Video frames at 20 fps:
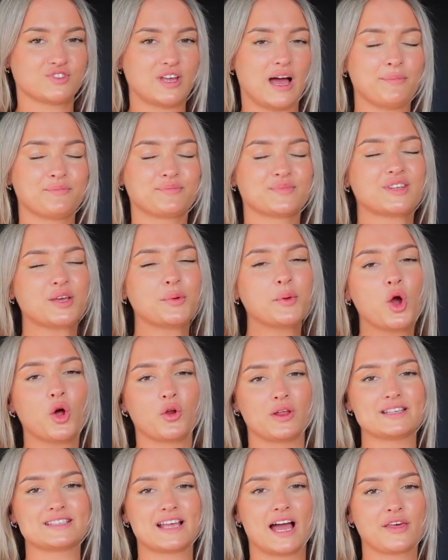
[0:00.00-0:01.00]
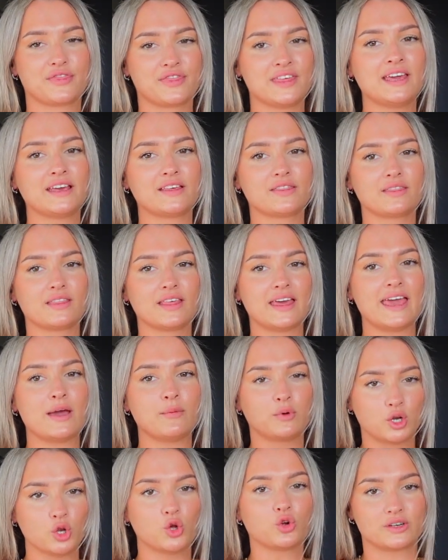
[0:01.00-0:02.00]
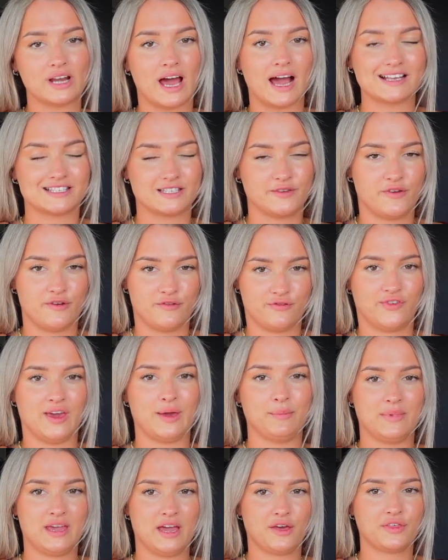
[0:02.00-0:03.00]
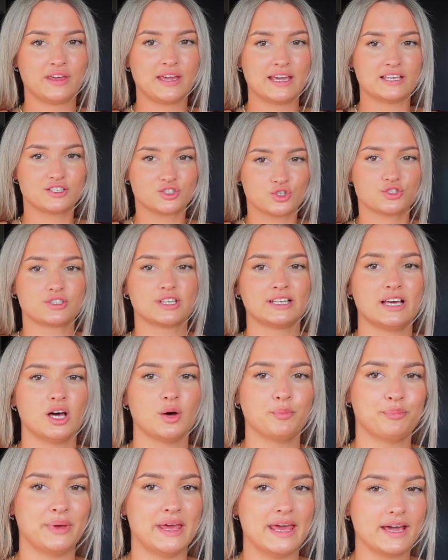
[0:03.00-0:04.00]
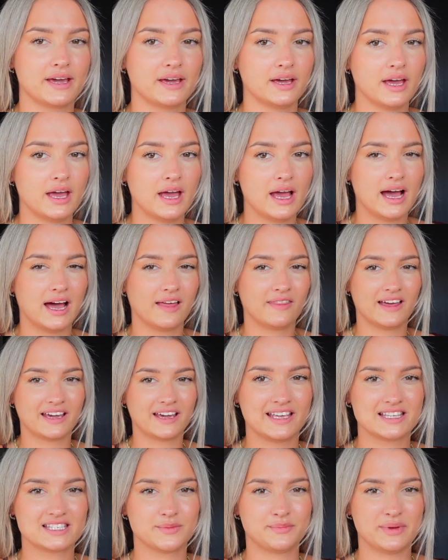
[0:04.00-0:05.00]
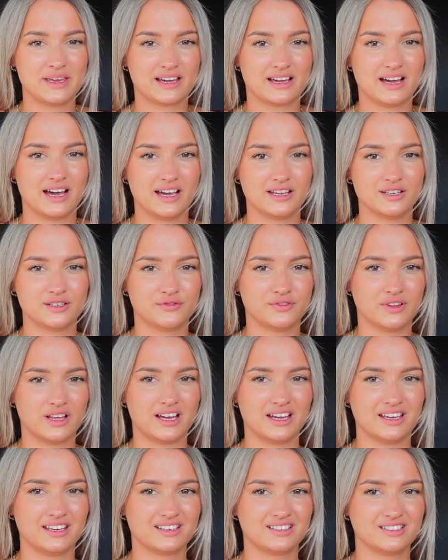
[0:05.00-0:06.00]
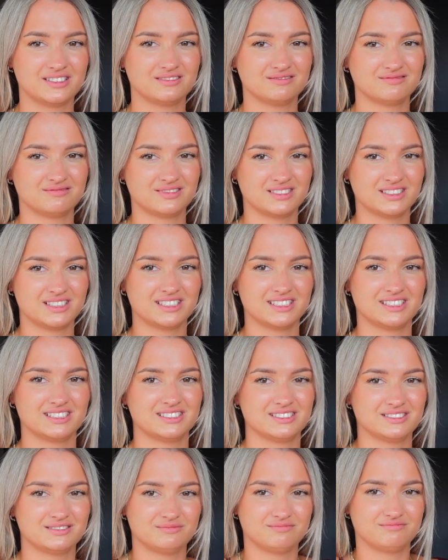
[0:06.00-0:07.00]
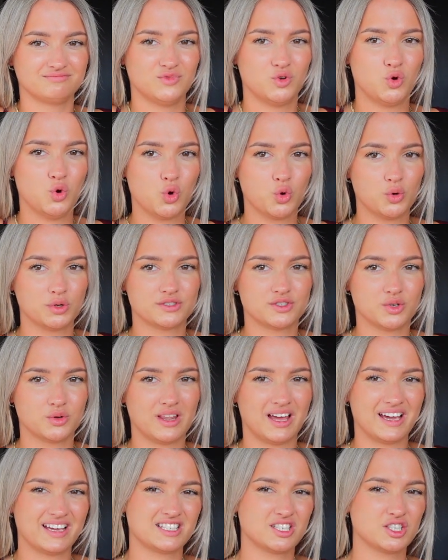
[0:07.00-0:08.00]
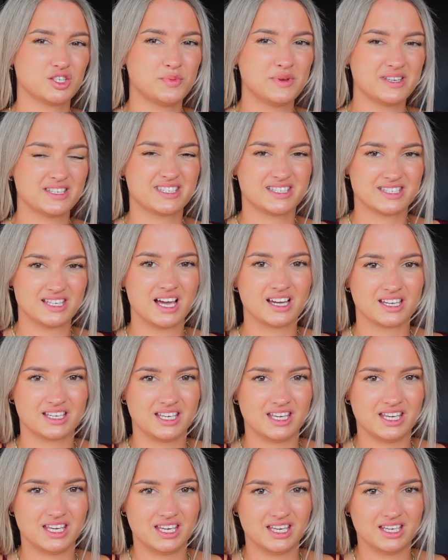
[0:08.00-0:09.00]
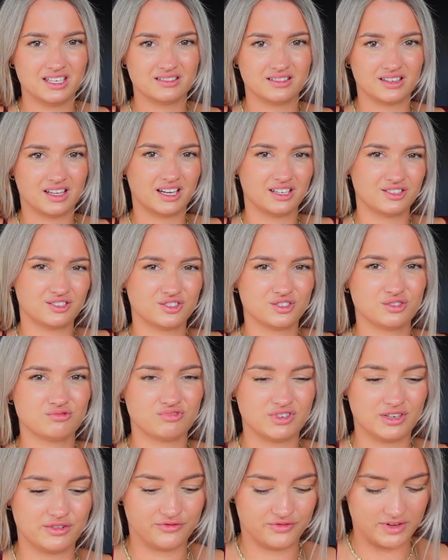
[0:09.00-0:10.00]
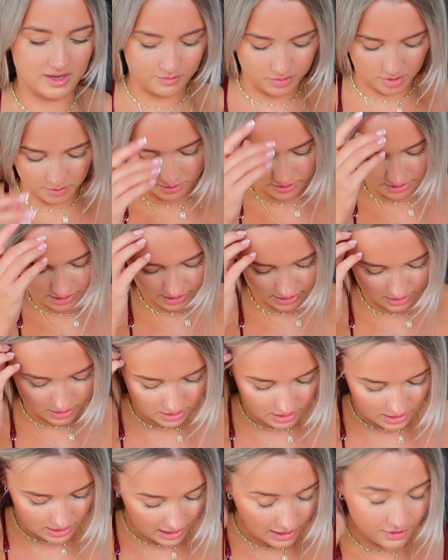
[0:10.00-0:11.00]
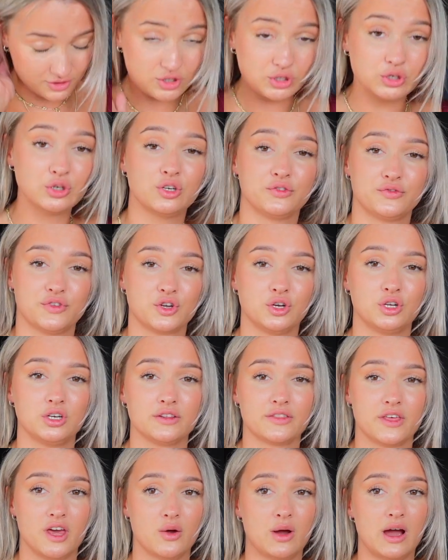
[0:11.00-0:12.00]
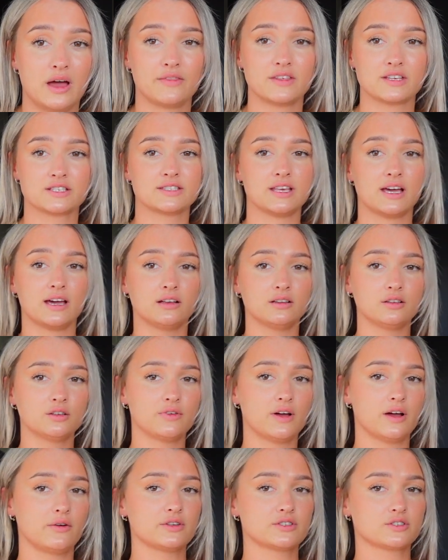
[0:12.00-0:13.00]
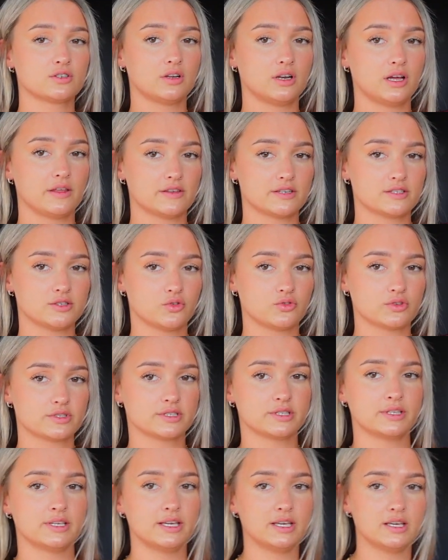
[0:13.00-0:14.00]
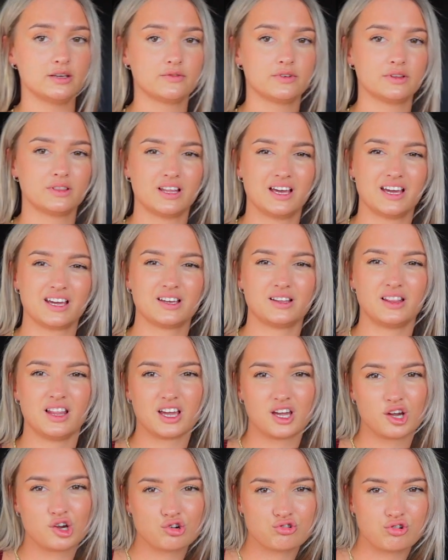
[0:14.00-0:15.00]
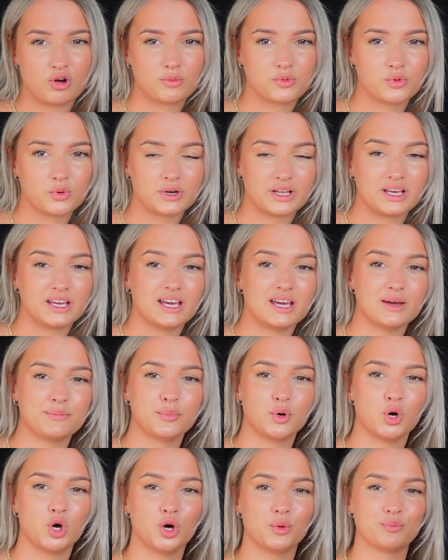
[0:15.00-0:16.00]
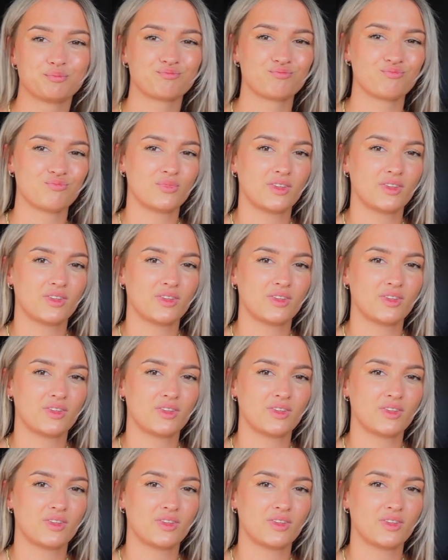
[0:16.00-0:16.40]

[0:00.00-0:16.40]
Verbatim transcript: Uh, to be honest, I think it would look nice if it fit me. I think it's just a little big and it's a bit kind of like awkward to like, it's just a bit saggy and like doesn't really fit properly. I do love the color though and the style. I love how it's got like this long sleeve and like, like a cropped one here, but